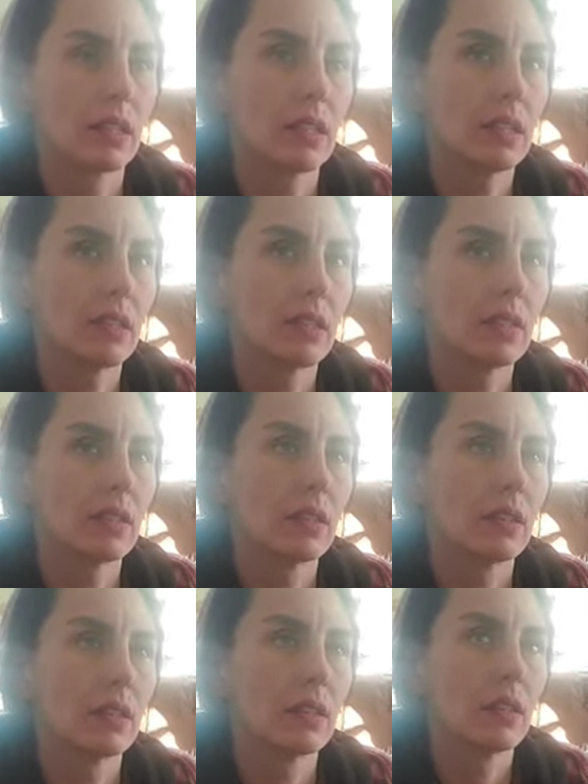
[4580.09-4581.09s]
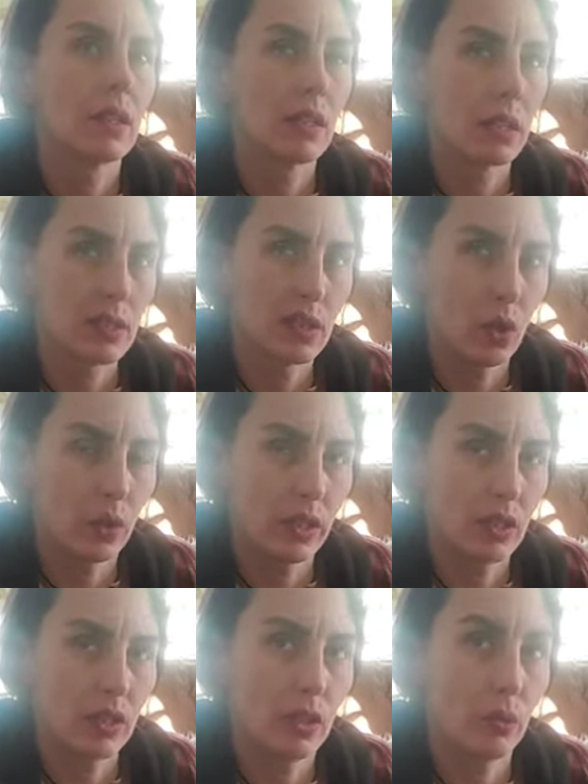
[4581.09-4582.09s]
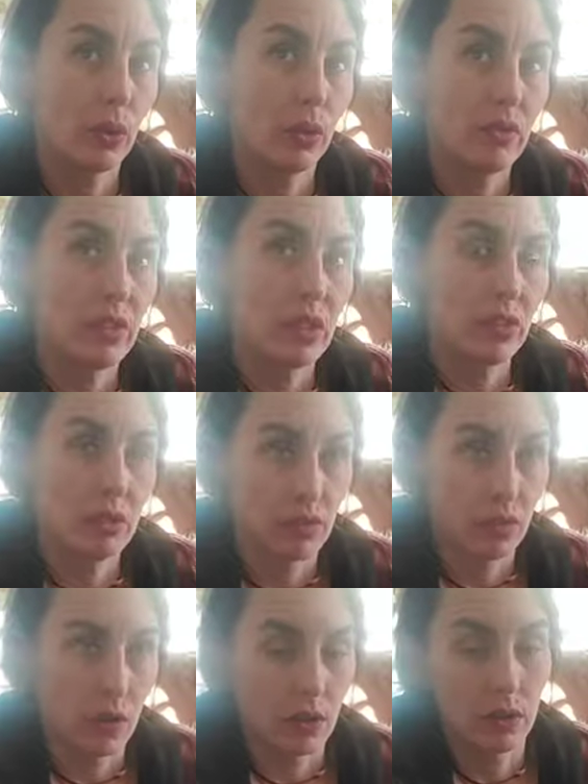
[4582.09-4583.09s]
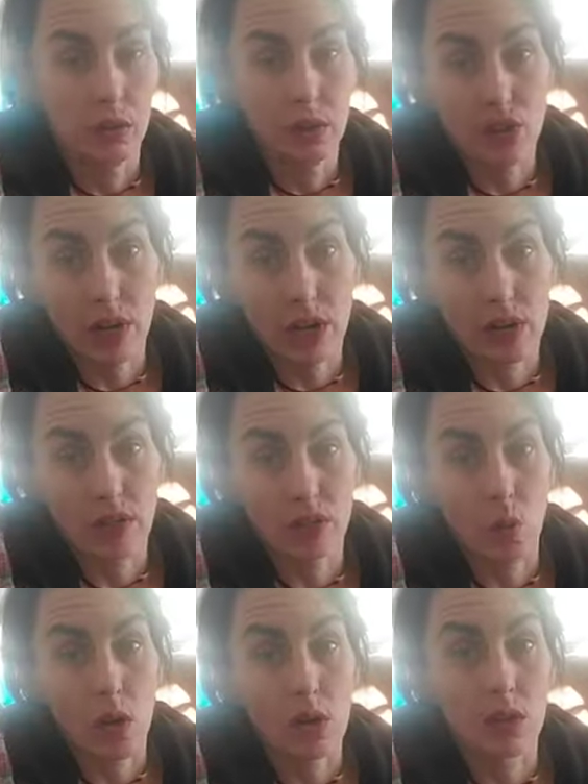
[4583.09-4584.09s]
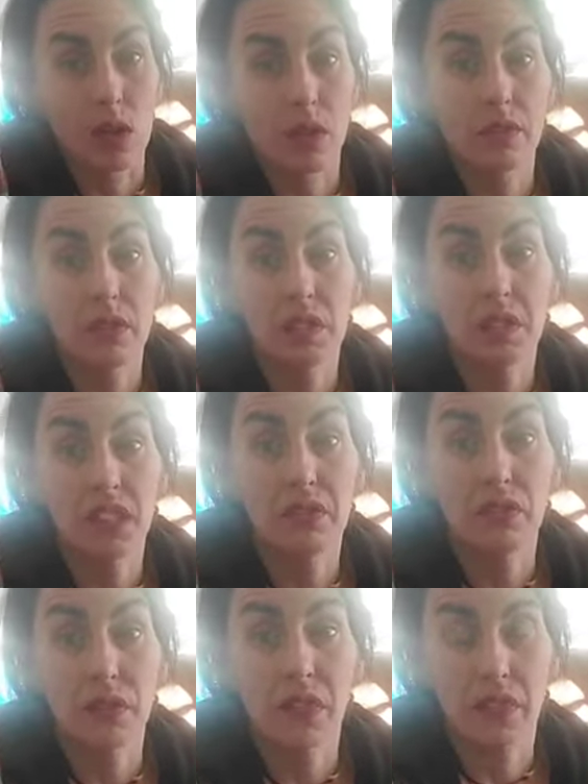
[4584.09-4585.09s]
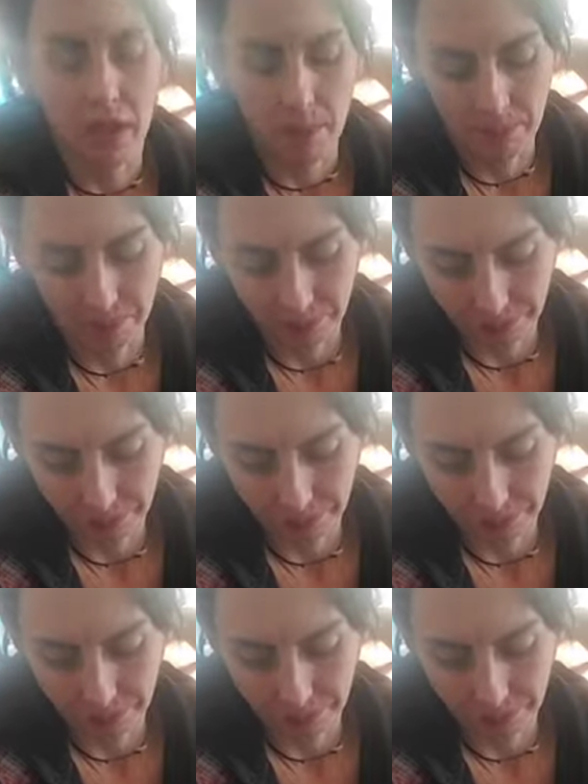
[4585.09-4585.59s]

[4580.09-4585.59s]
It's not going to behoove you to follow the crowd and walk off the cliff with them.